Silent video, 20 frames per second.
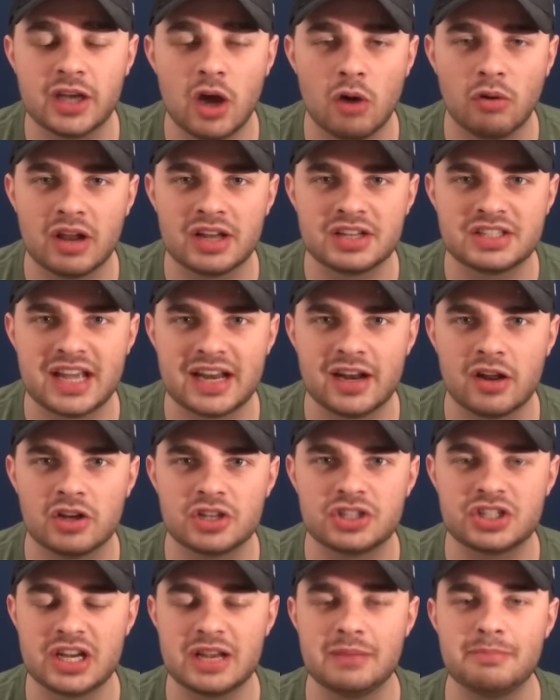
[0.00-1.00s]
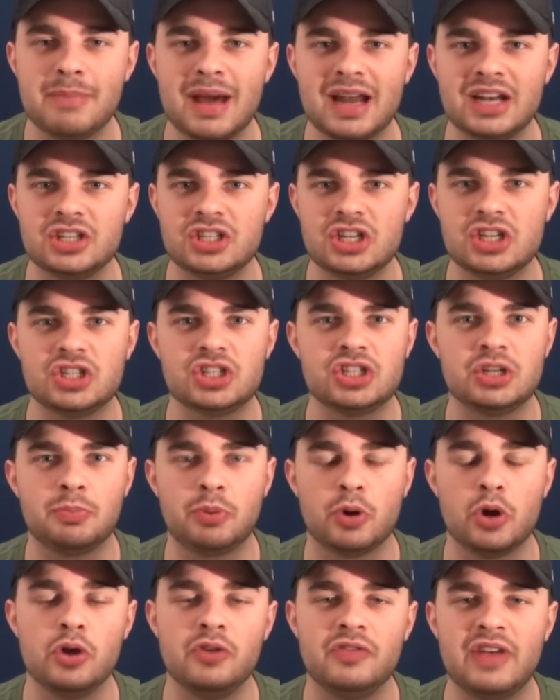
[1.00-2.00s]
Goal line technology manages to
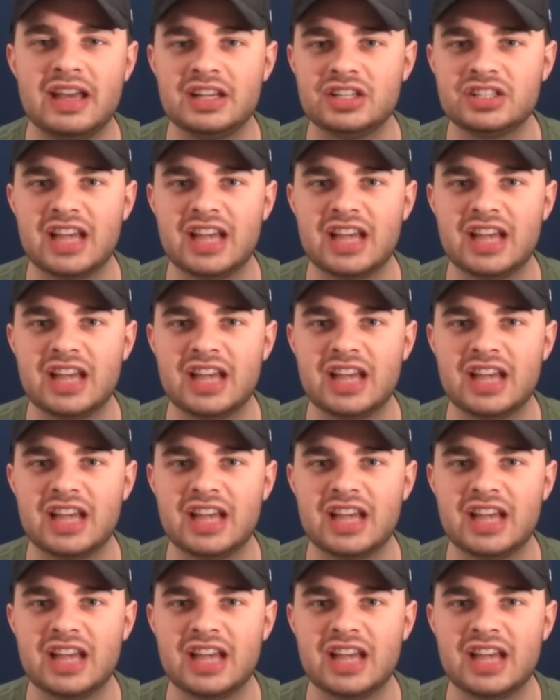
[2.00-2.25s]
prove it,